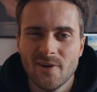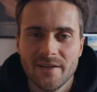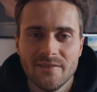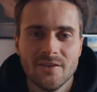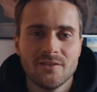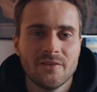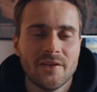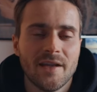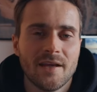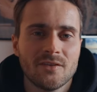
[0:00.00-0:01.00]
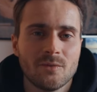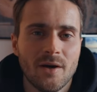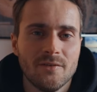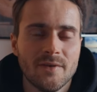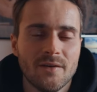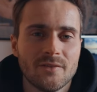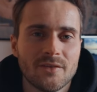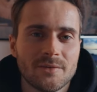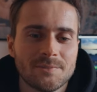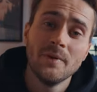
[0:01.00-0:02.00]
races for the next 12 months.